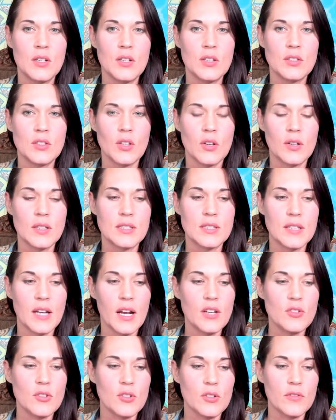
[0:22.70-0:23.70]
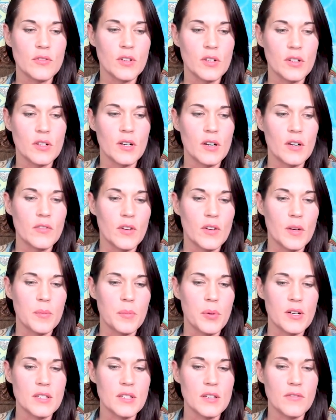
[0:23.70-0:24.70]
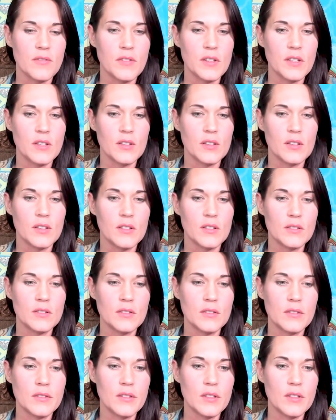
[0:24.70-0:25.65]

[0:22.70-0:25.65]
So it's natural for for a person to feel